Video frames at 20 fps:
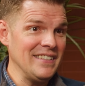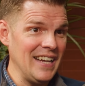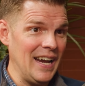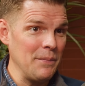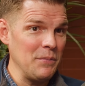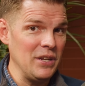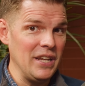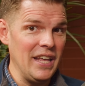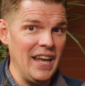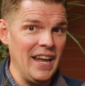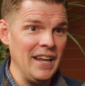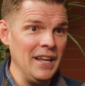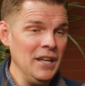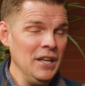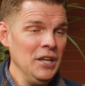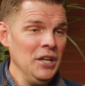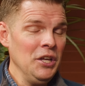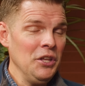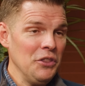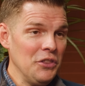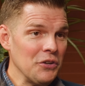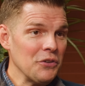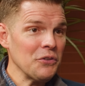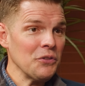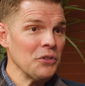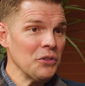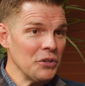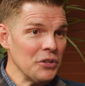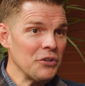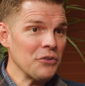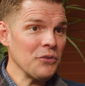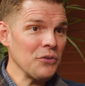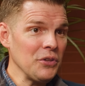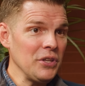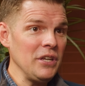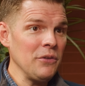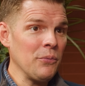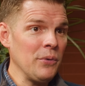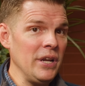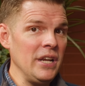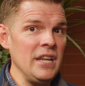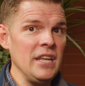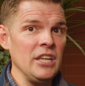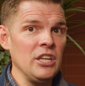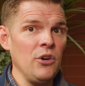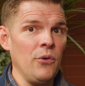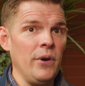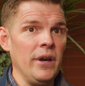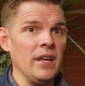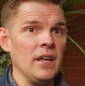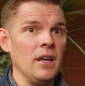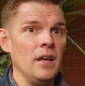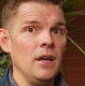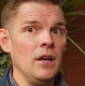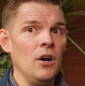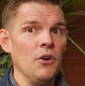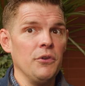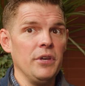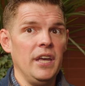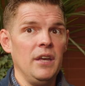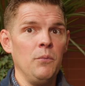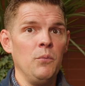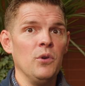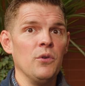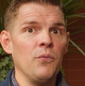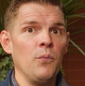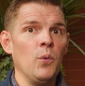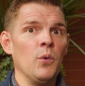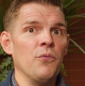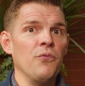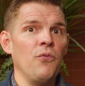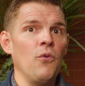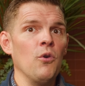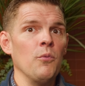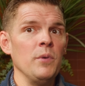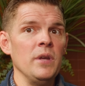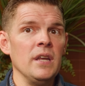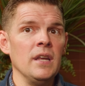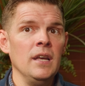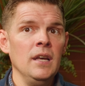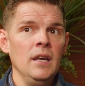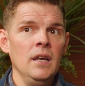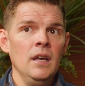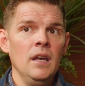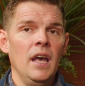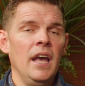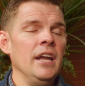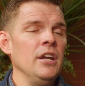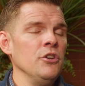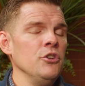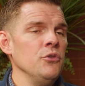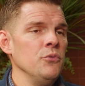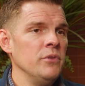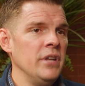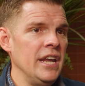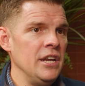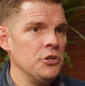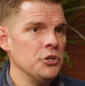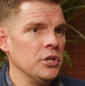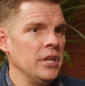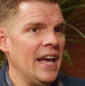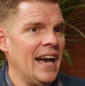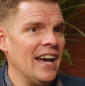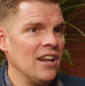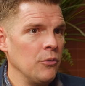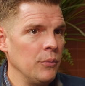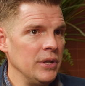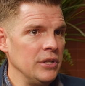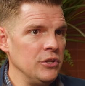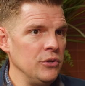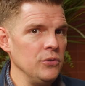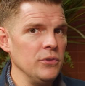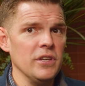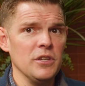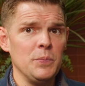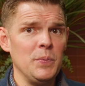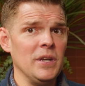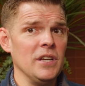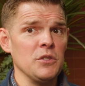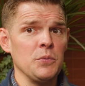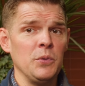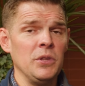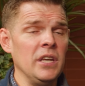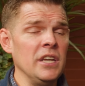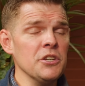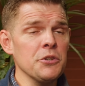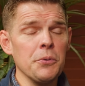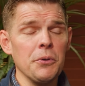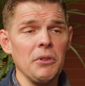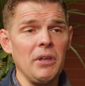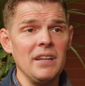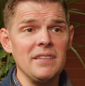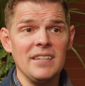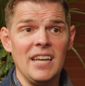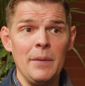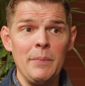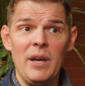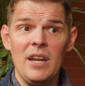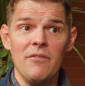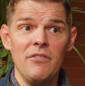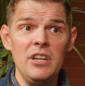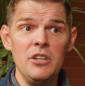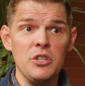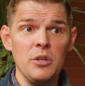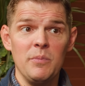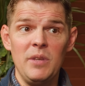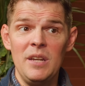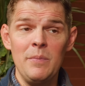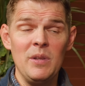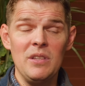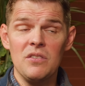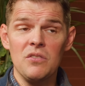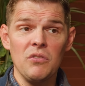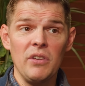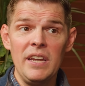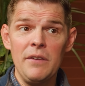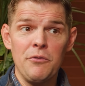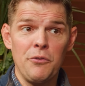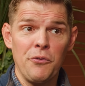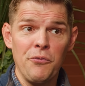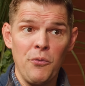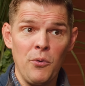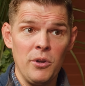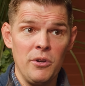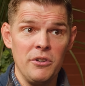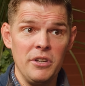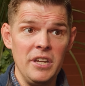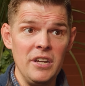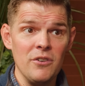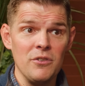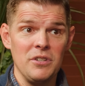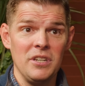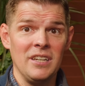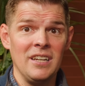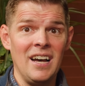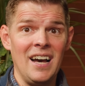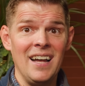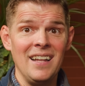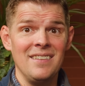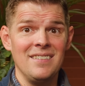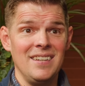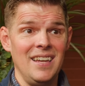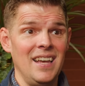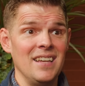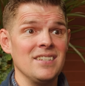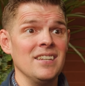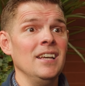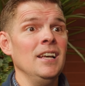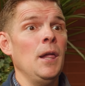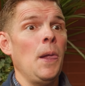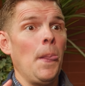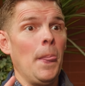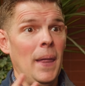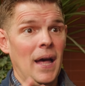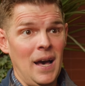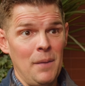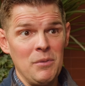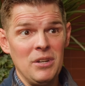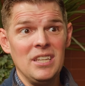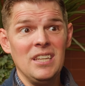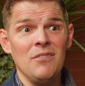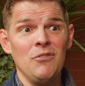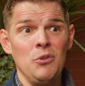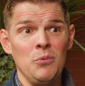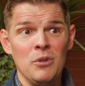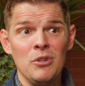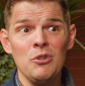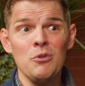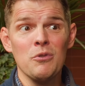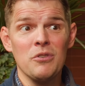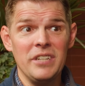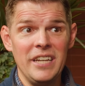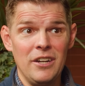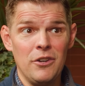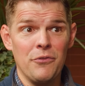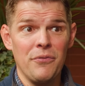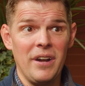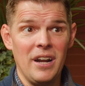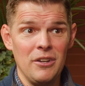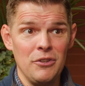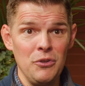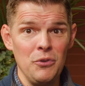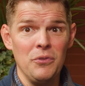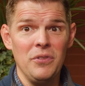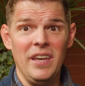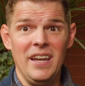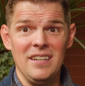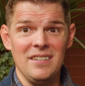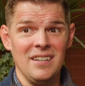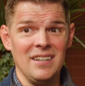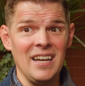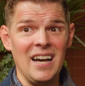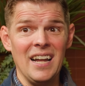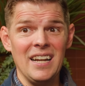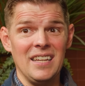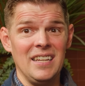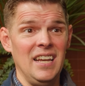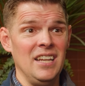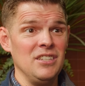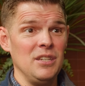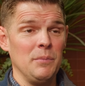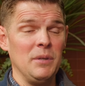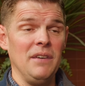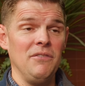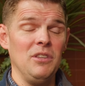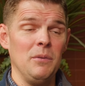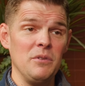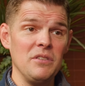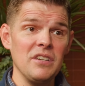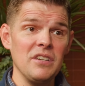time today. They're literally reading going, okay, we're forming a new nation. How do we do this? Because when the Israelites came out of Egypt, they'd been slaves for 400 years. And God says, I'm going to give you a new standard for how to do things. And God ends up giving them